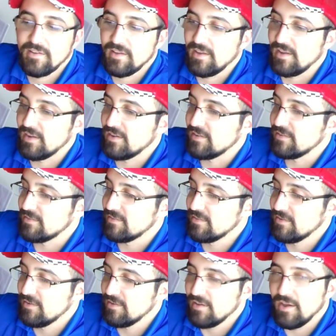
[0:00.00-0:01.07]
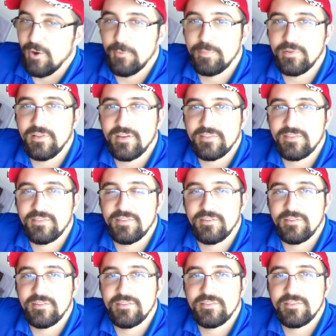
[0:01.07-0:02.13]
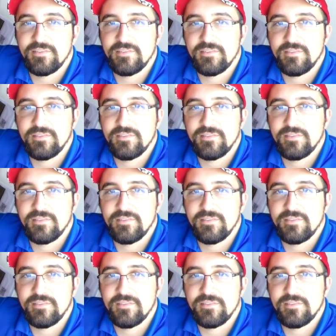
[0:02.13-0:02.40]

and I hope you like the series.